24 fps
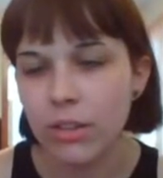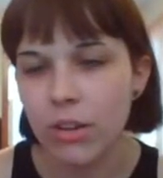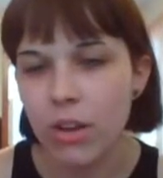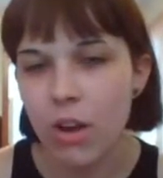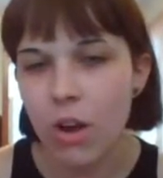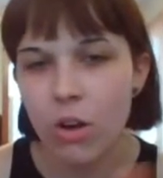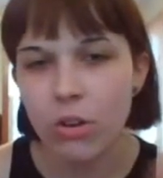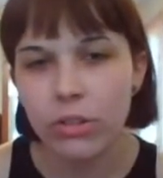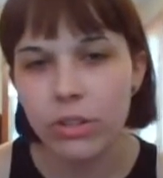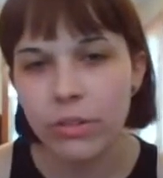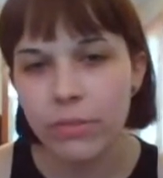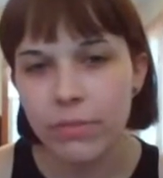
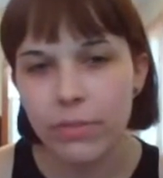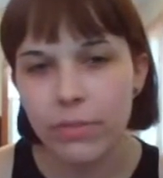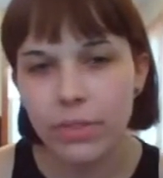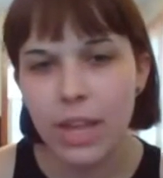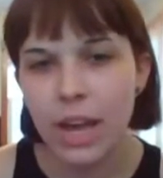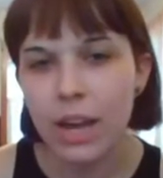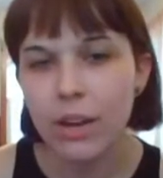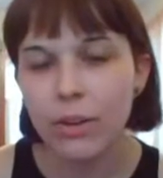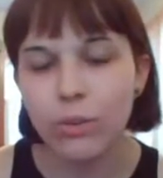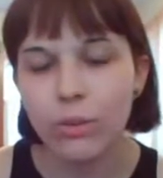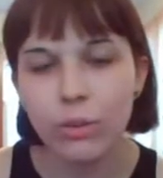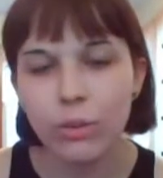all of
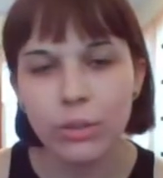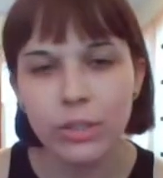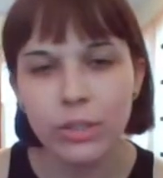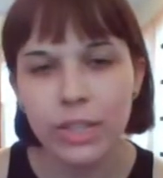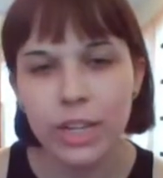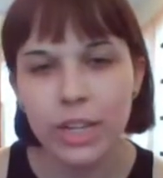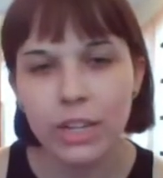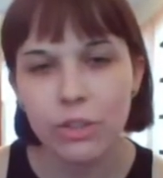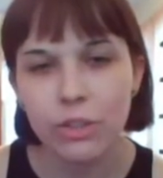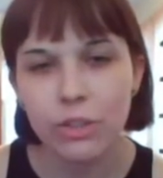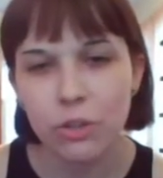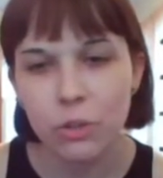that whole
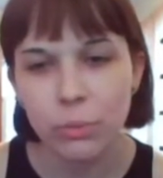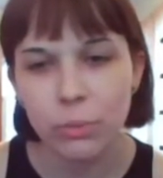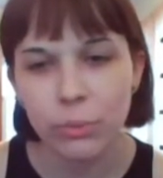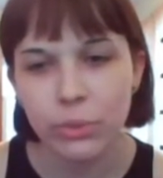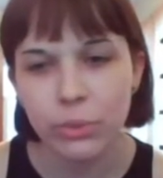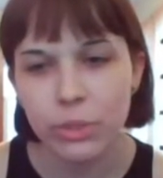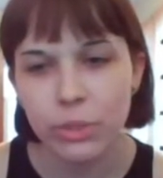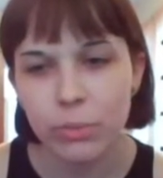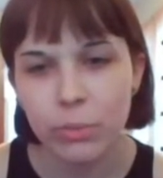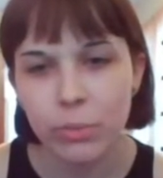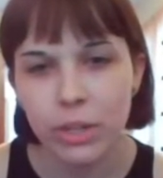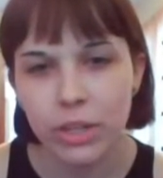tangent
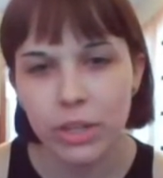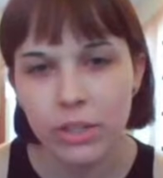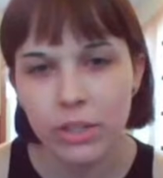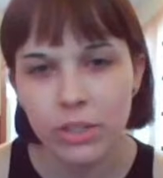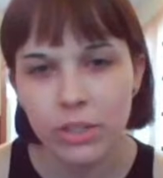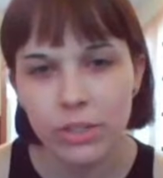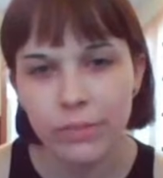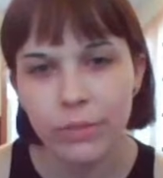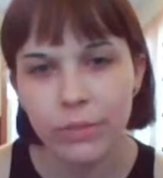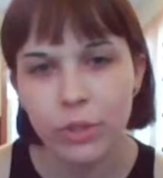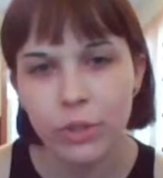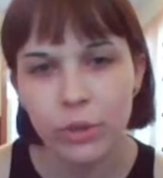was
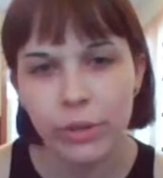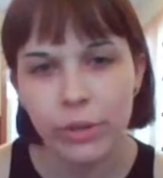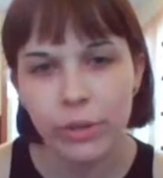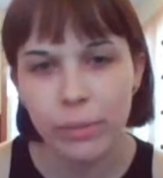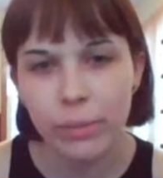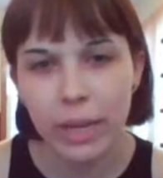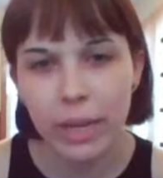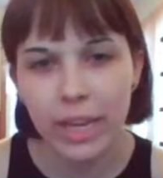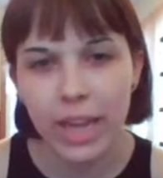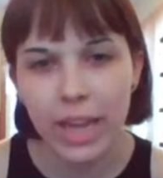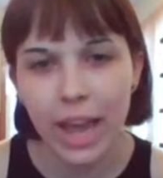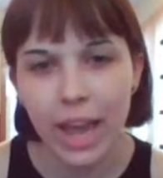because of showing
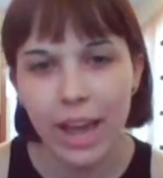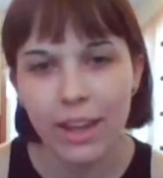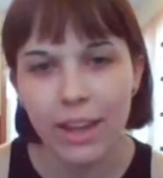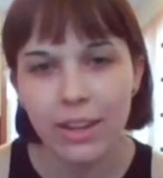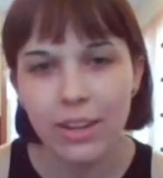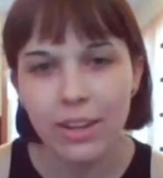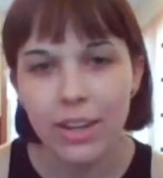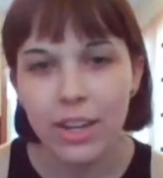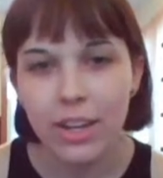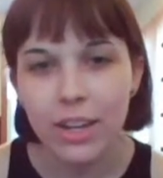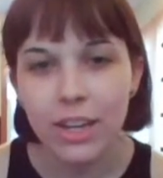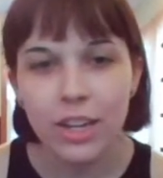my cat.
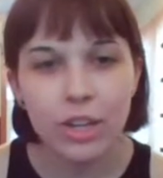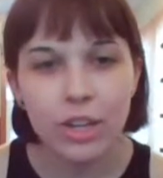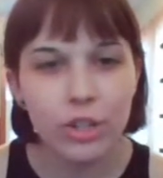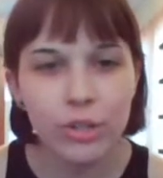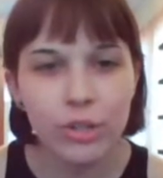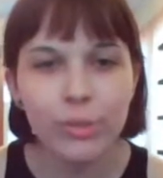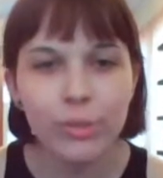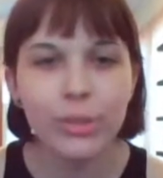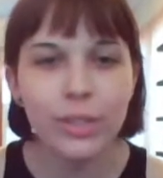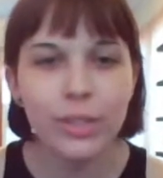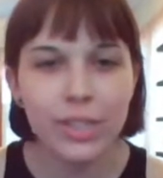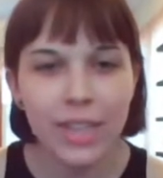He
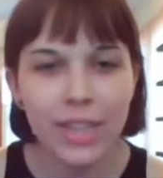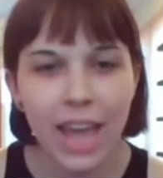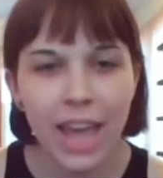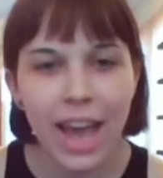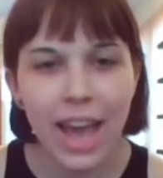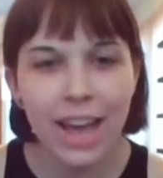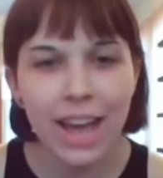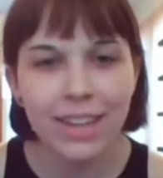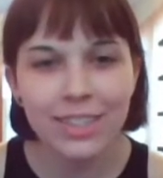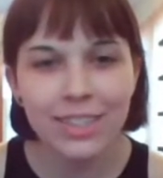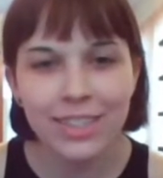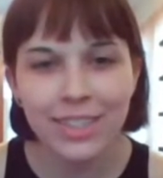shows his
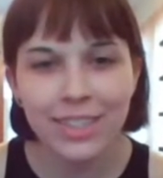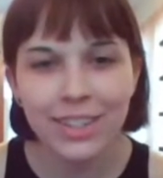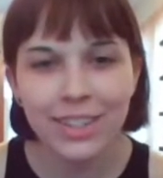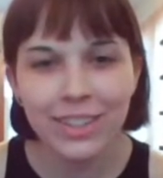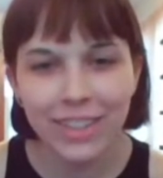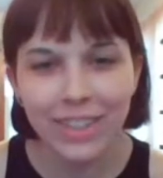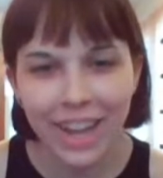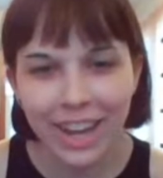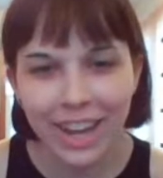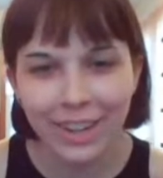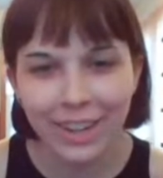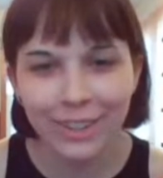cats a
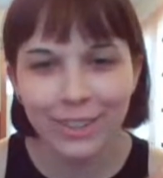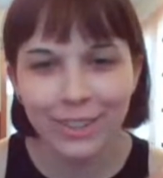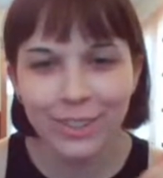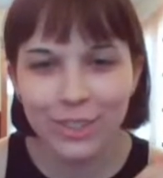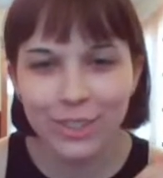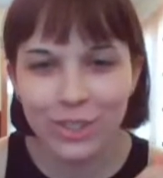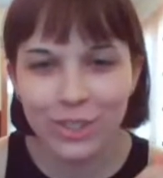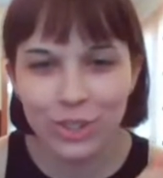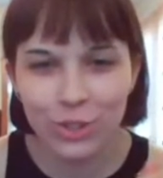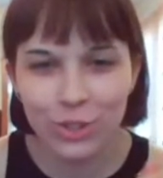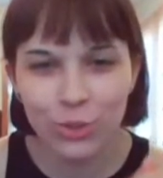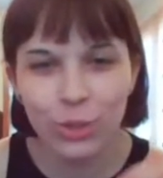lot
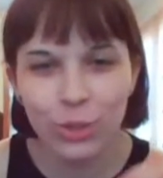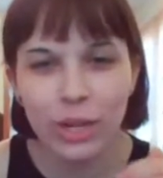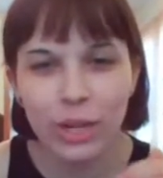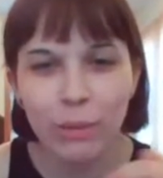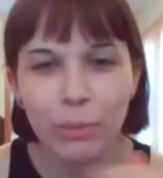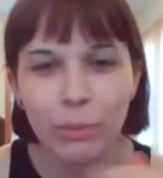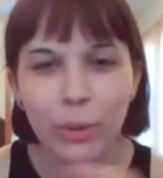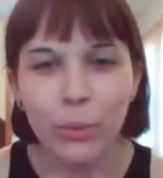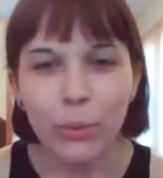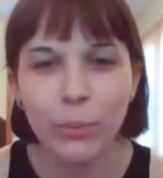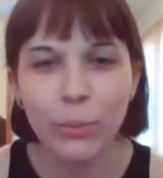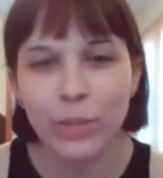on
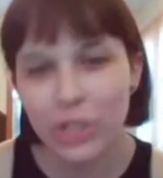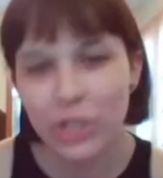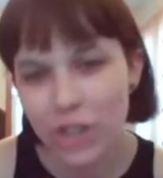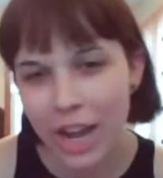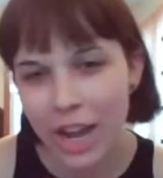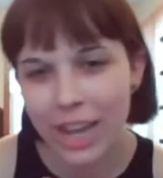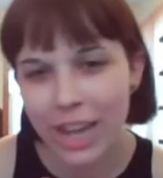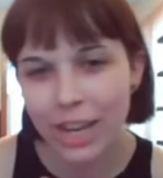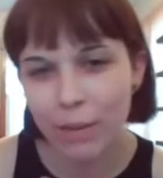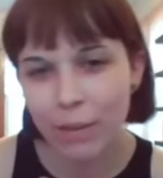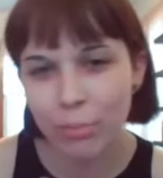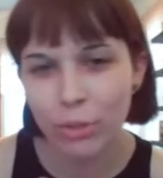stream, which
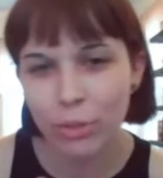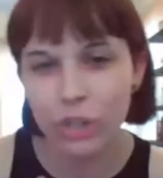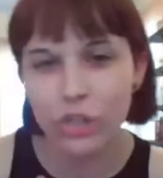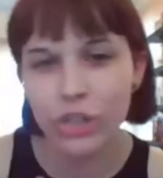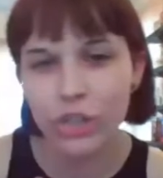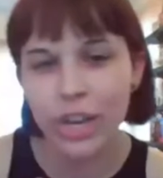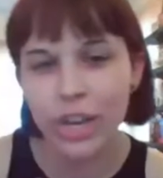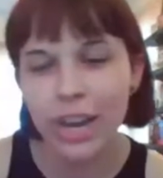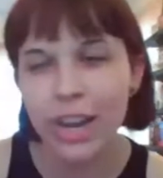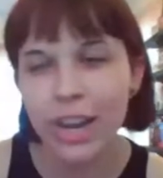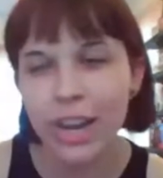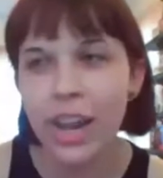I
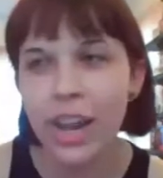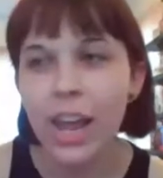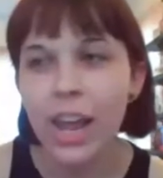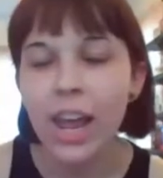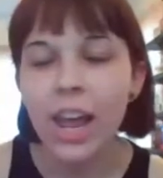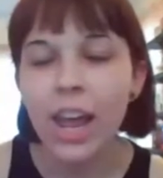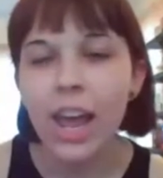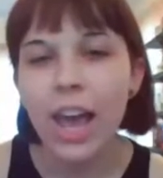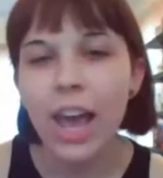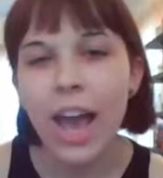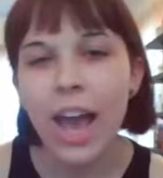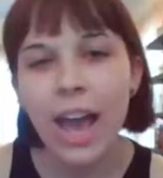appreciate
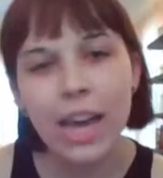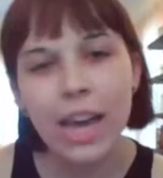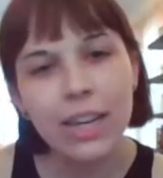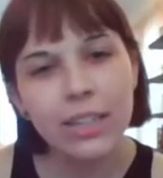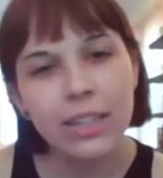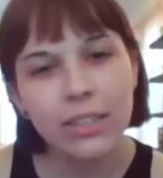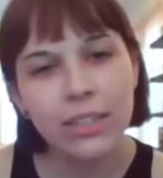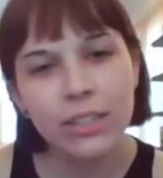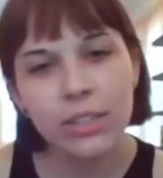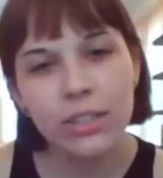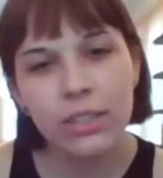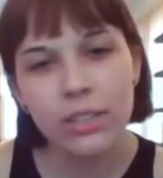
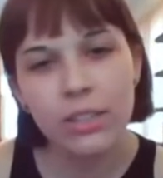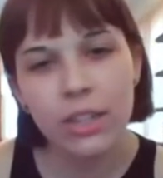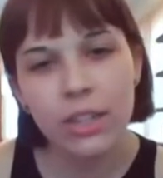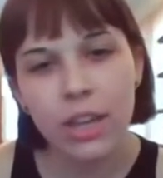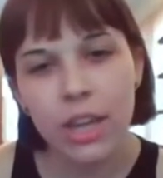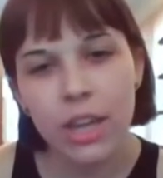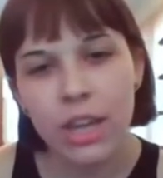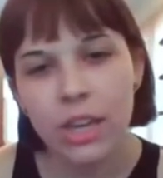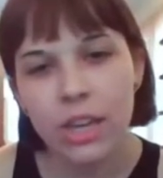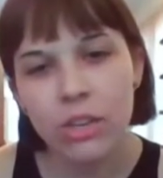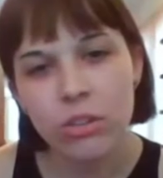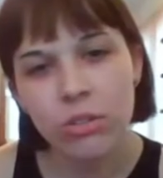as
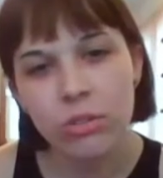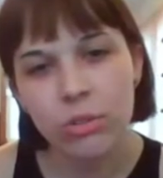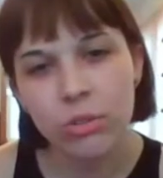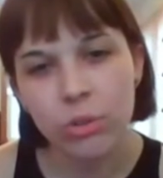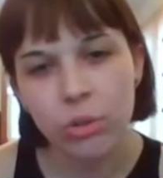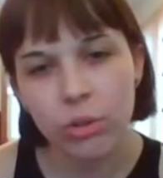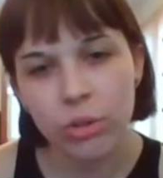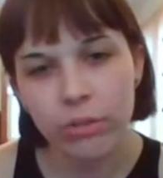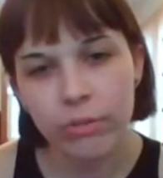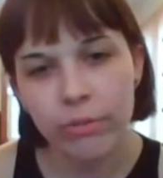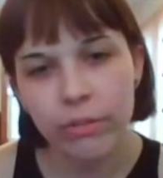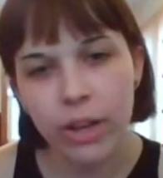a
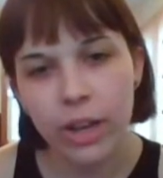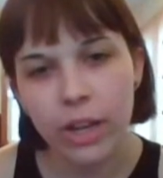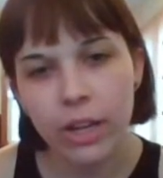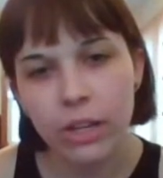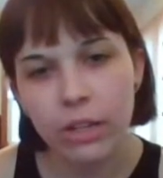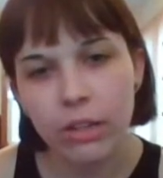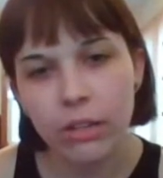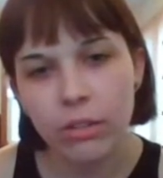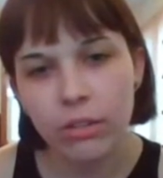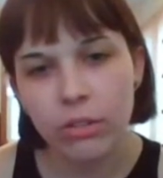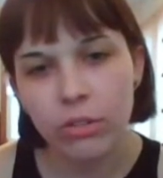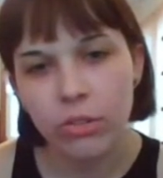
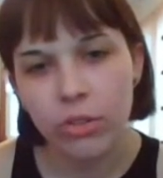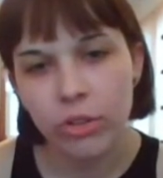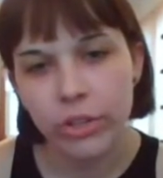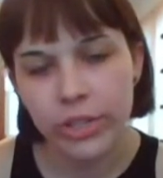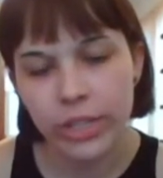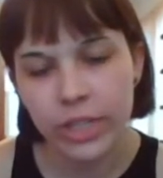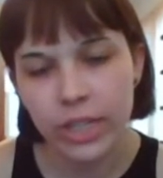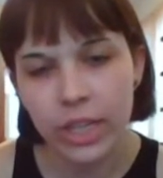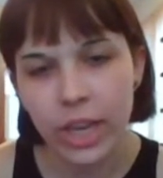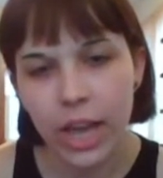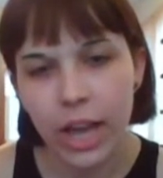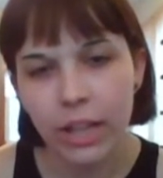certified
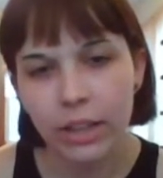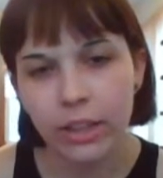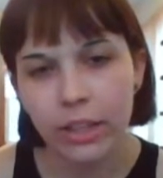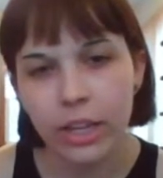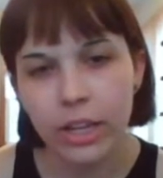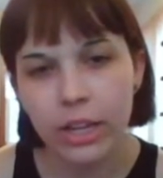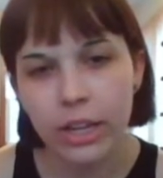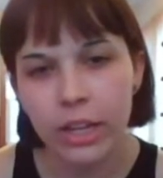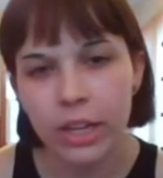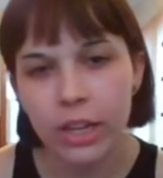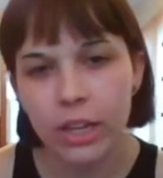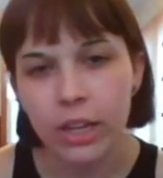crazy cat
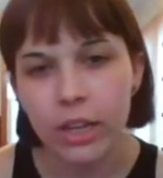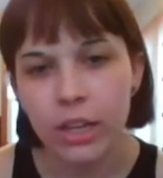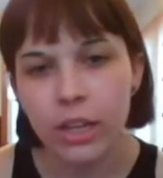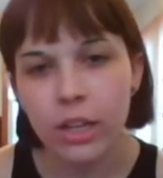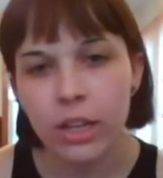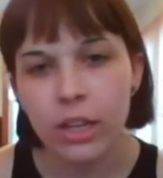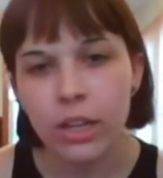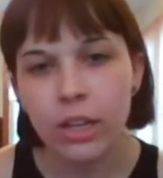lady.